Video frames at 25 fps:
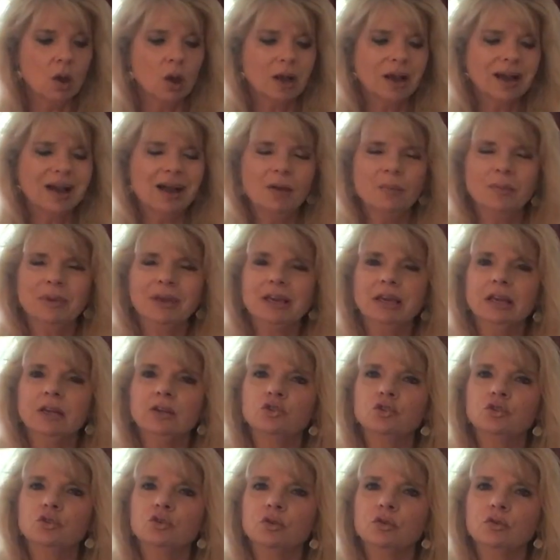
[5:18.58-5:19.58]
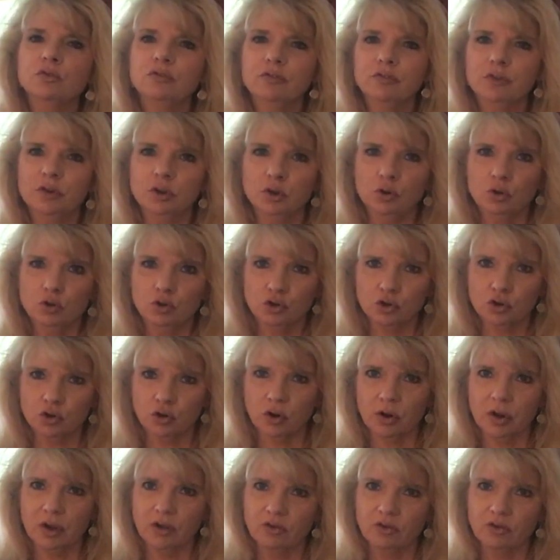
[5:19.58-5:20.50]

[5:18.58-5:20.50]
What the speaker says: Coming into the future,